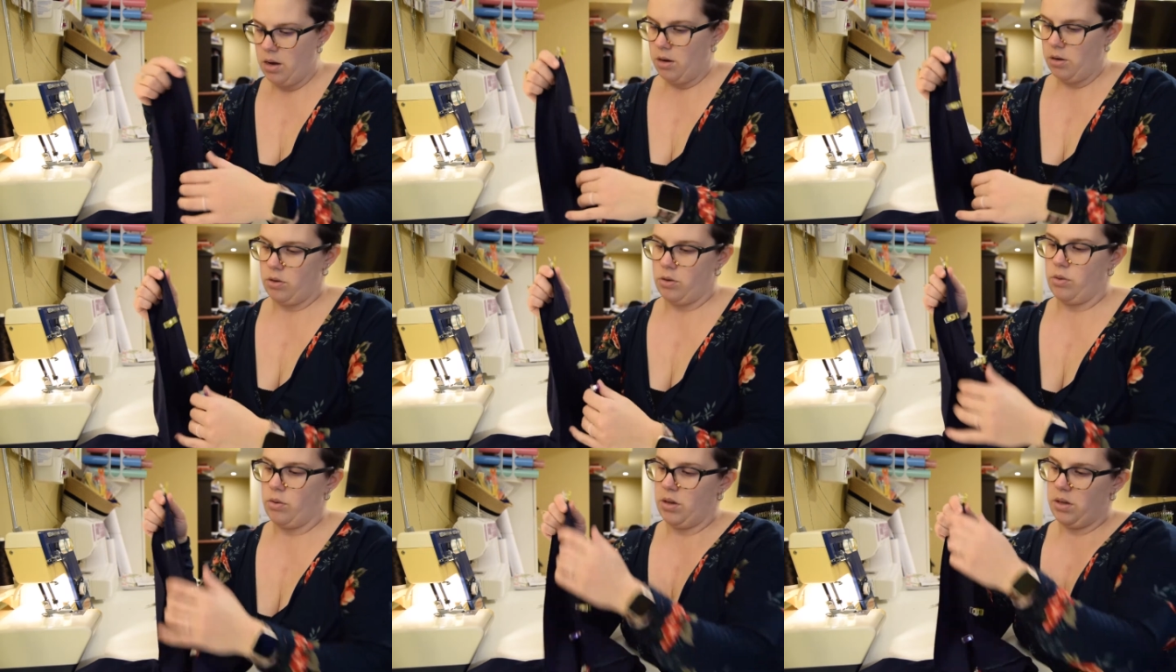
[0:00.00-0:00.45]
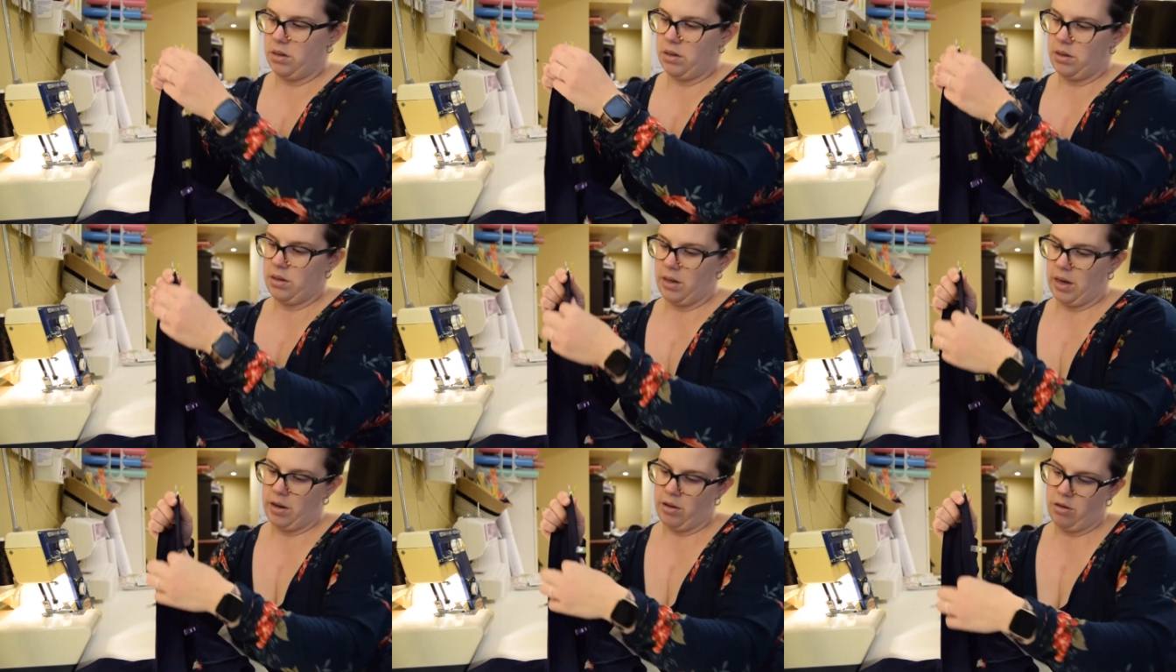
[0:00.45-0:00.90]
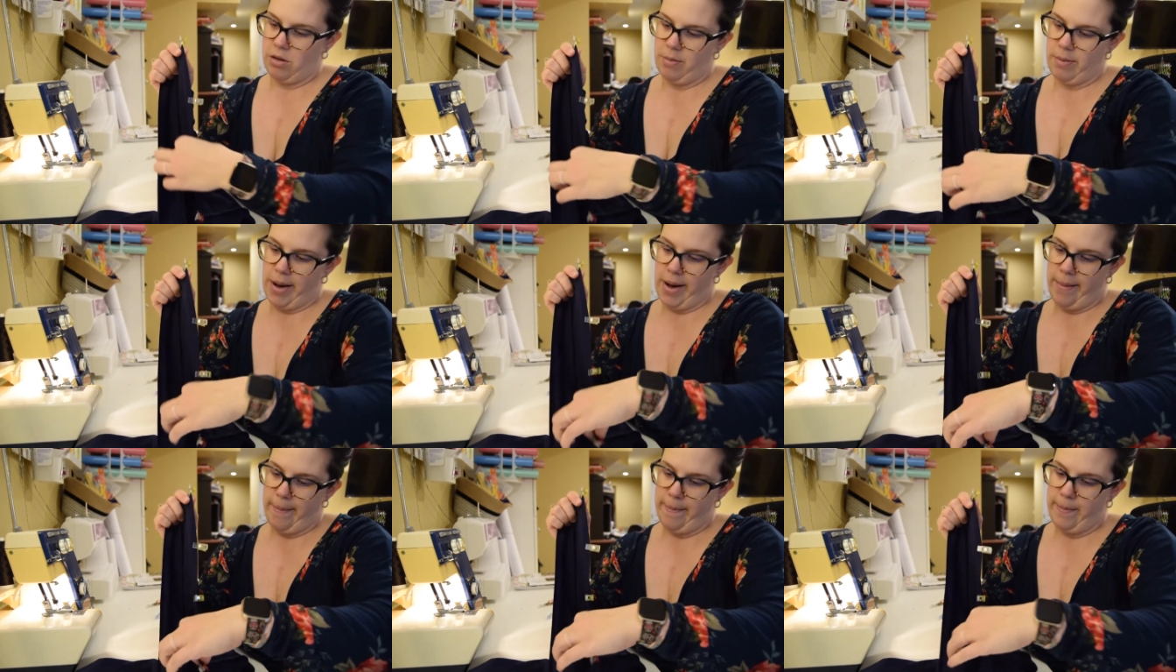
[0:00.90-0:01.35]
So this is like the
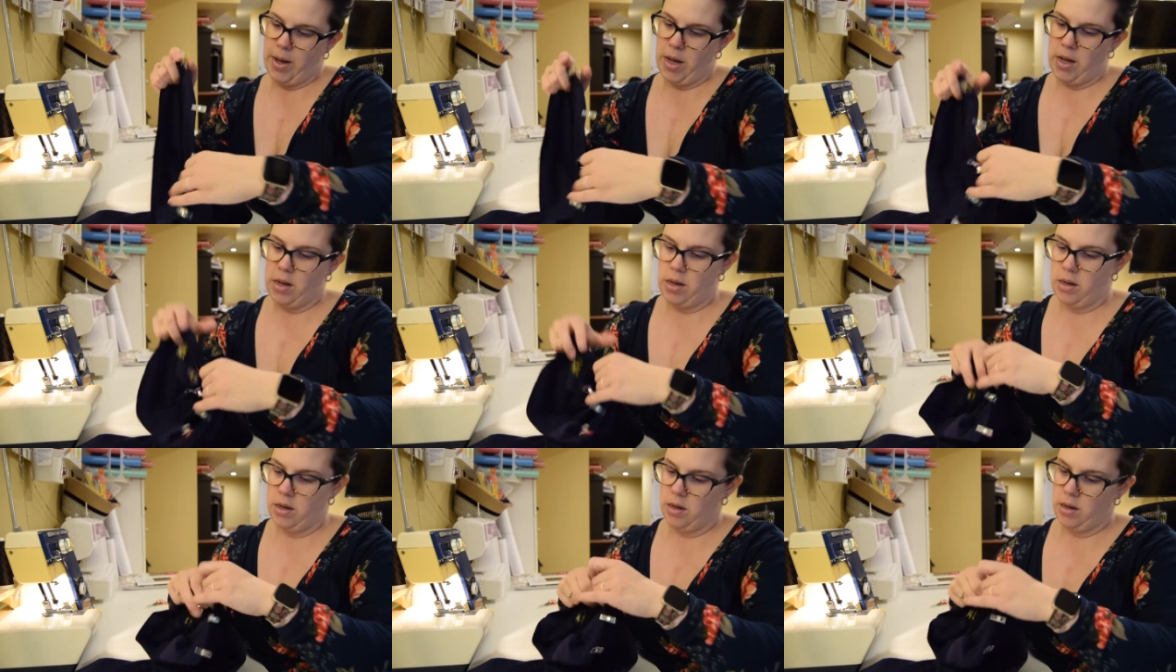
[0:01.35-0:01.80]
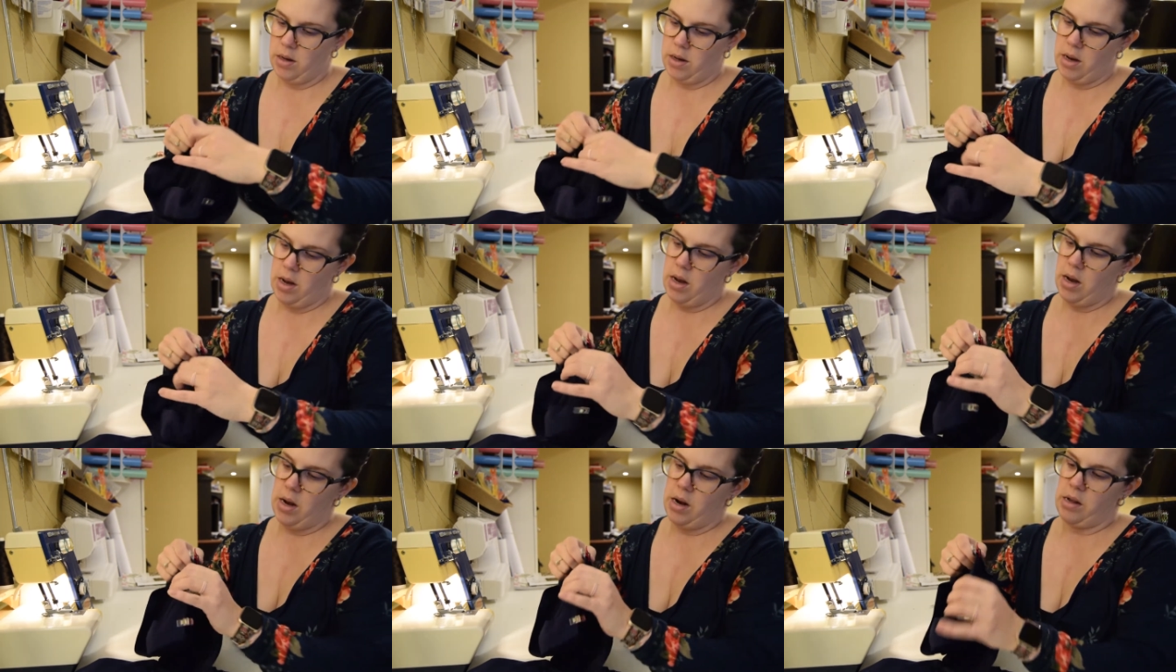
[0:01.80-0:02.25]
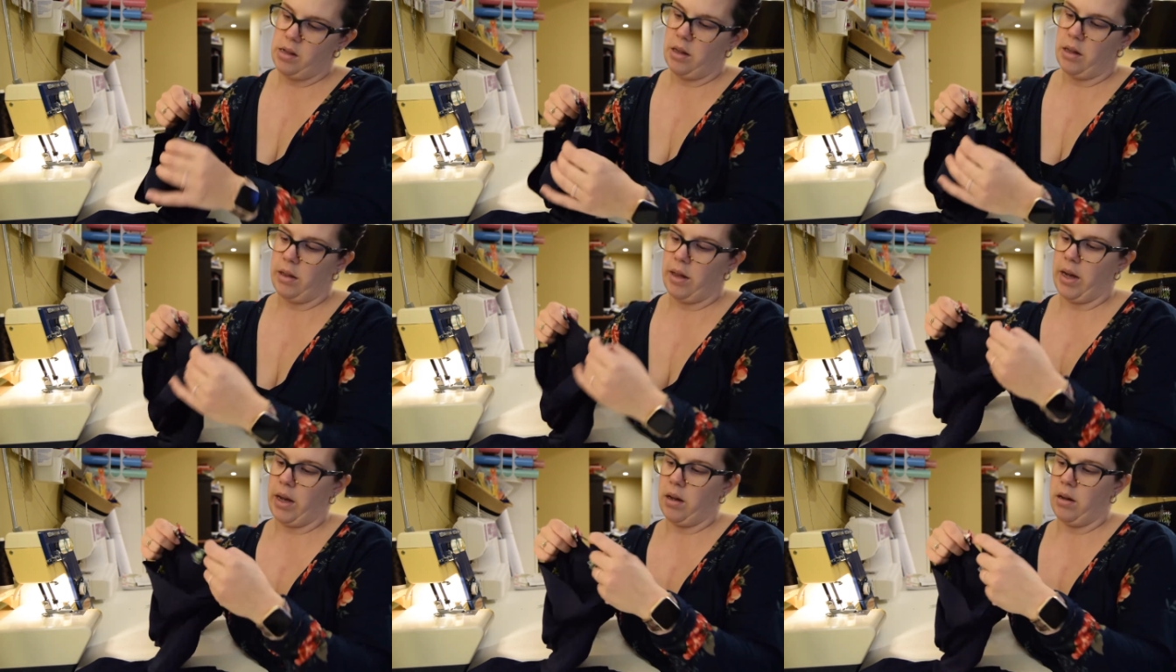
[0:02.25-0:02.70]
bum, and then
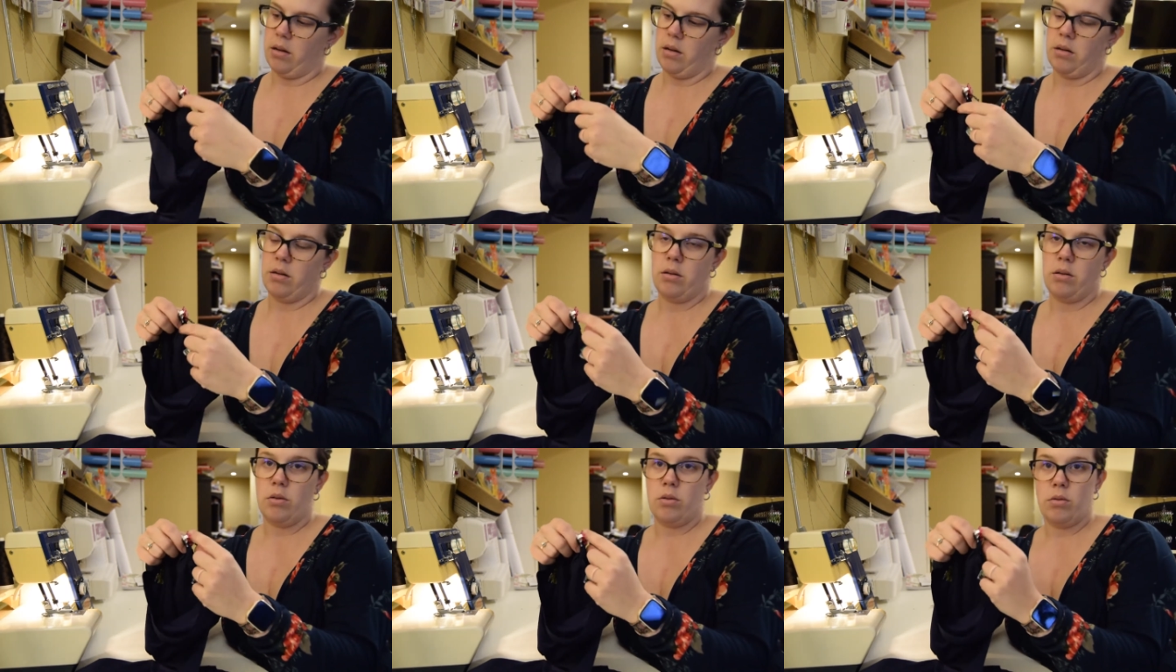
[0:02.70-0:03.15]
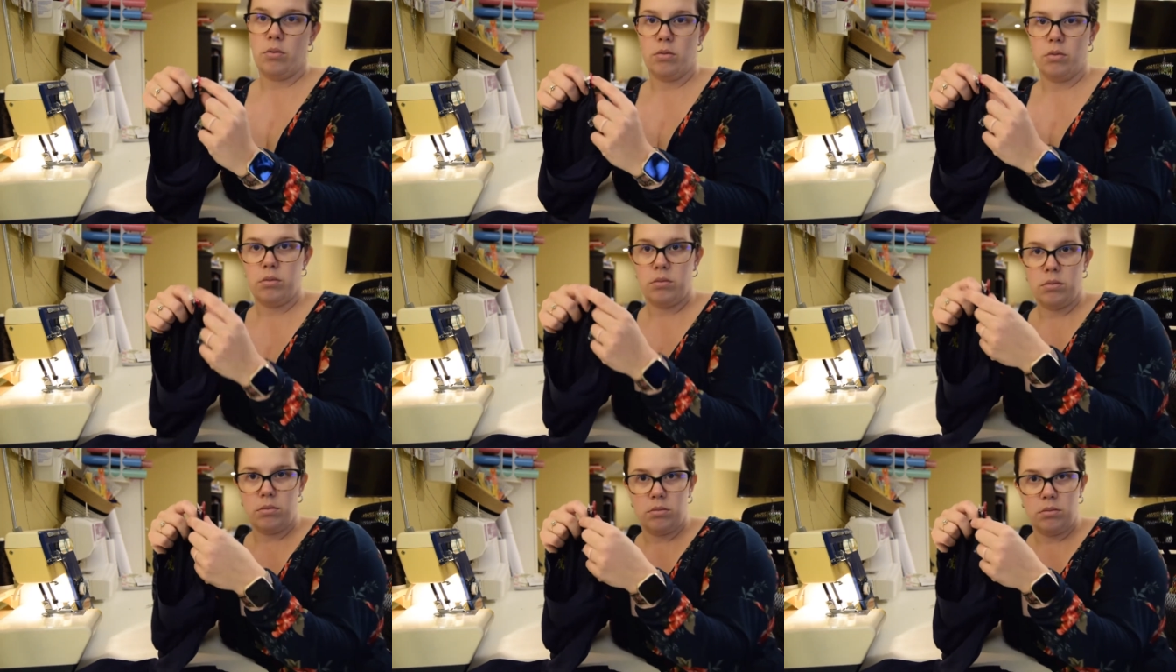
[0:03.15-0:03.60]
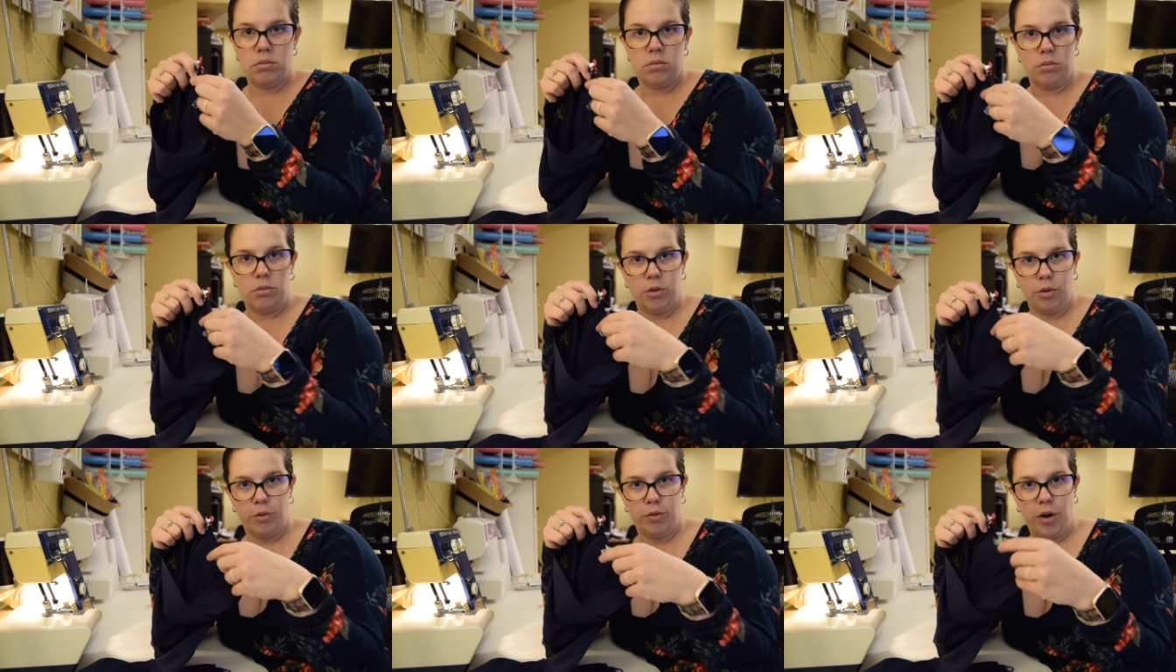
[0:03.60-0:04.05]
like
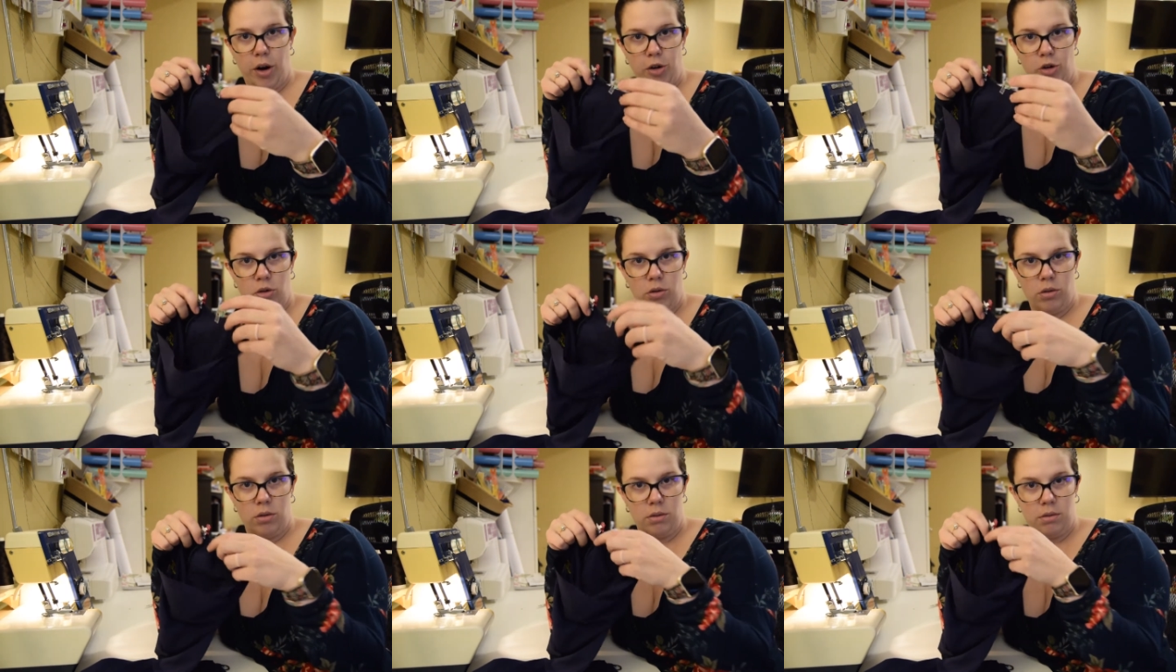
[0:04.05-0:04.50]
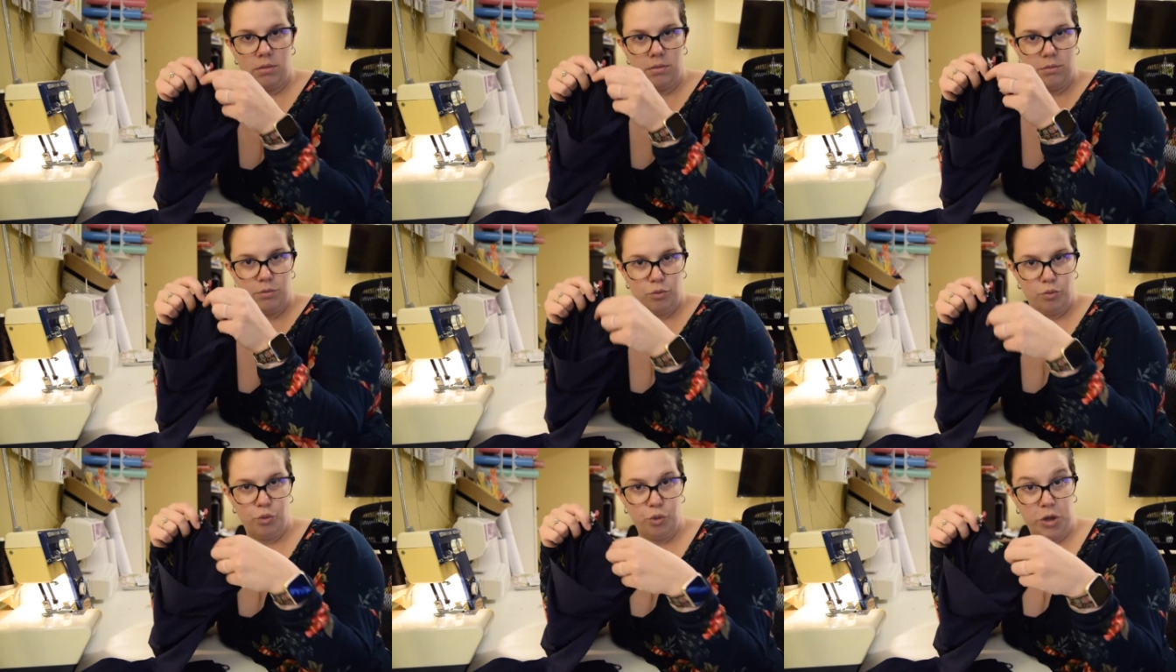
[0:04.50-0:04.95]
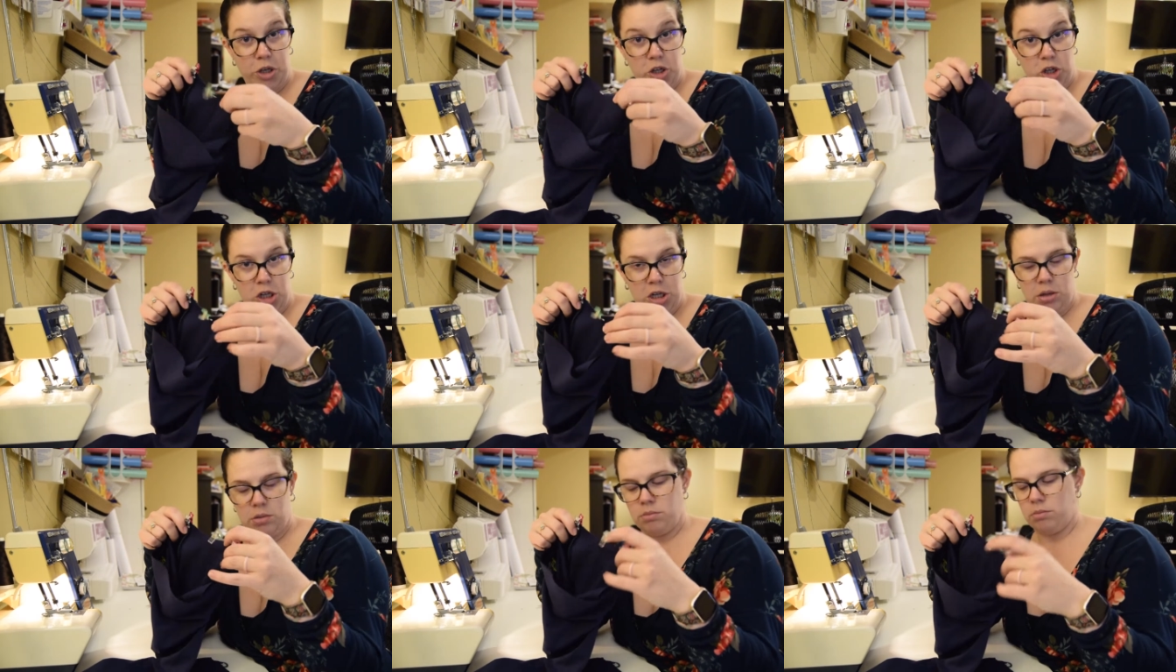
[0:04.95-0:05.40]
the frontal
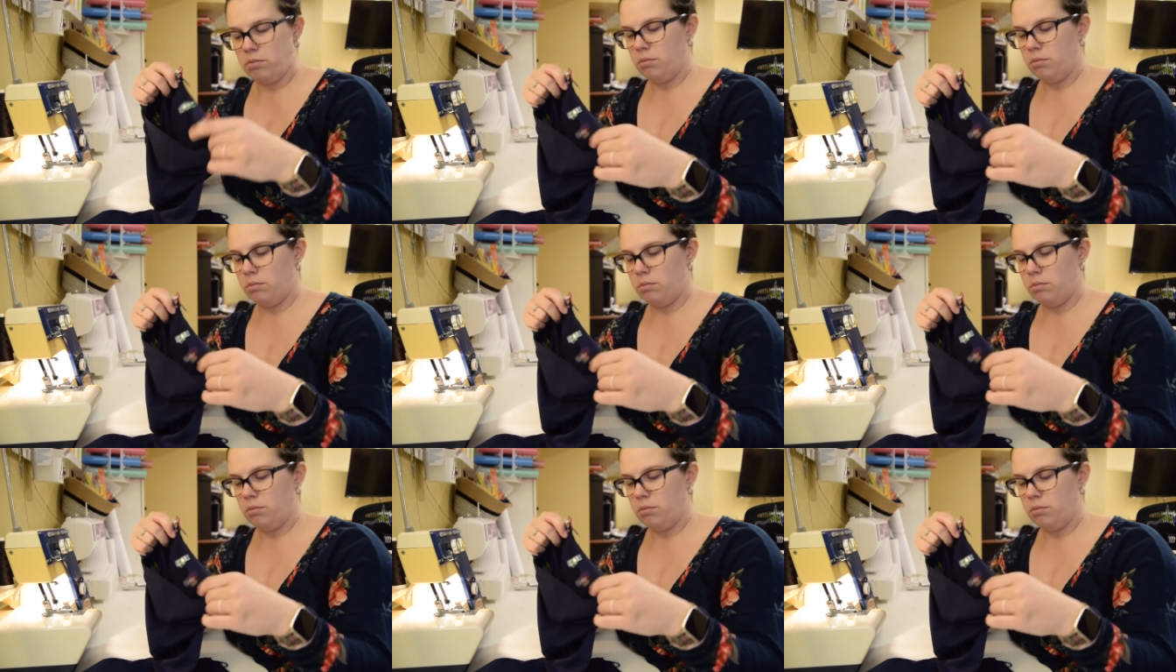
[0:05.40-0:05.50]
region.